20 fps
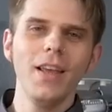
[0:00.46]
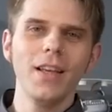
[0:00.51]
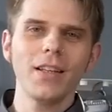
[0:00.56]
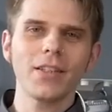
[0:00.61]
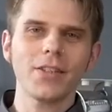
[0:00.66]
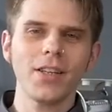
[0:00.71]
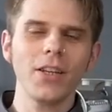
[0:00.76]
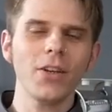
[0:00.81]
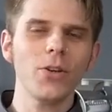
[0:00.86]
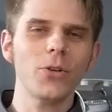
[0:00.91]

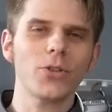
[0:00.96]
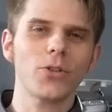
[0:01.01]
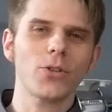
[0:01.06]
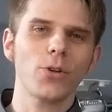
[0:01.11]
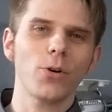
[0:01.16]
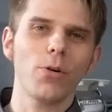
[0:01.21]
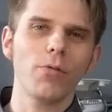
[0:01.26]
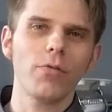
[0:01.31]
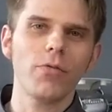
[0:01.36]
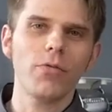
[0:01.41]
Single
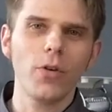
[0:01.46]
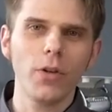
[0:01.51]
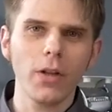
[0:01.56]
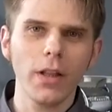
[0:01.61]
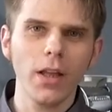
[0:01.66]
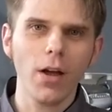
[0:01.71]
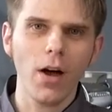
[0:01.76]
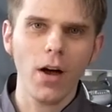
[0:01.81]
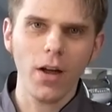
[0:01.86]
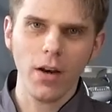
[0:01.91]
serve,
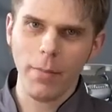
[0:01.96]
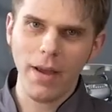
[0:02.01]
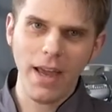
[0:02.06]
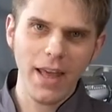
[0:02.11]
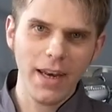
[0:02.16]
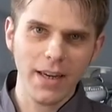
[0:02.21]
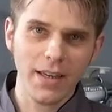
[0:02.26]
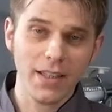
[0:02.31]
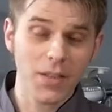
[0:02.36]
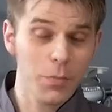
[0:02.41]
fully
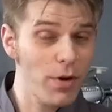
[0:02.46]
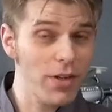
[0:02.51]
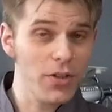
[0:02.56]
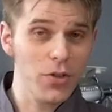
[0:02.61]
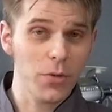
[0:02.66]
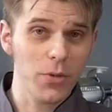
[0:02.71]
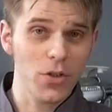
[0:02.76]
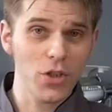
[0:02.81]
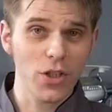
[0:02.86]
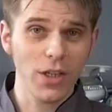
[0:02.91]
automatic
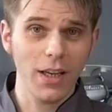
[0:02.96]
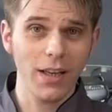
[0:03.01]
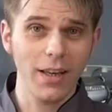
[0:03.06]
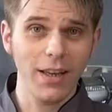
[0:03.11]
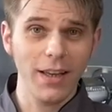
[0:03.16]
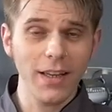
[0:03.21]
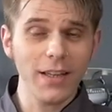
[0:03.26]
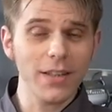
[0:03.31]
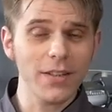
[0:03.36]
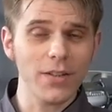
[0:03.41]
espresso machine
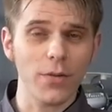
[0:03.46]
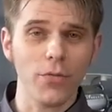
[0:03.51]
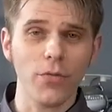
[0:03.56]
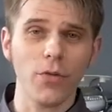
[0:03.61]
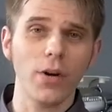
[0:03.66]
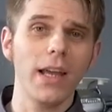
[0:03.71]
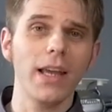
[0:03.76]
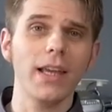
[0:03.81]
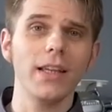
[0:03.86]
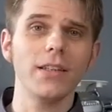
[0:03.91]
is the
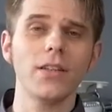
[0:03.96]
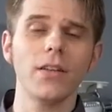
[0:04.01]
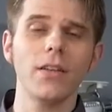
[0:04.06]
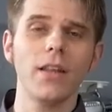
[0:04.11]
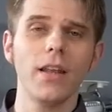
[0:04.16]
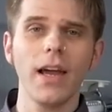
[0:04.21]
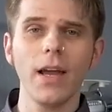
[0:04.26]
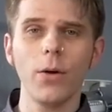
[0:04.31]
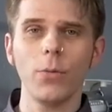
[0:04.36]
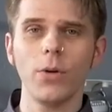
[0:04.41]
phrase
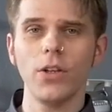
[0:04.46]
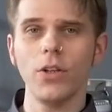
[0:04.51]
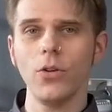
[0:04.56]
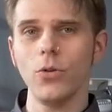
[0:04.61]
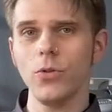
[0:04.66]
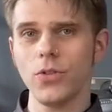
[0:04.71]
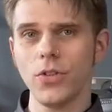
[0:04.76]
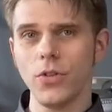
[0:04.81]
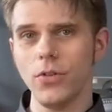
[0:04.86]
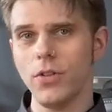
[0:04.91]
that I would
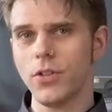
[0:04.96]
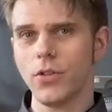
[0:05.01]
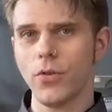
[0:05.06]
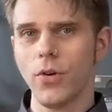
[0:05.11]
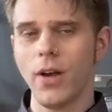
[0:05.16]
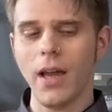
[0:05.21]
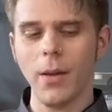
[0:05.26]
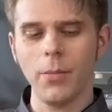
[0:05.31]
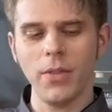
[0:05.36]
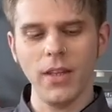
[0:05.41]
use to
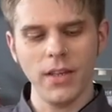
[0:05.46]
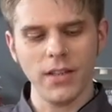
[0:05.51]
describe the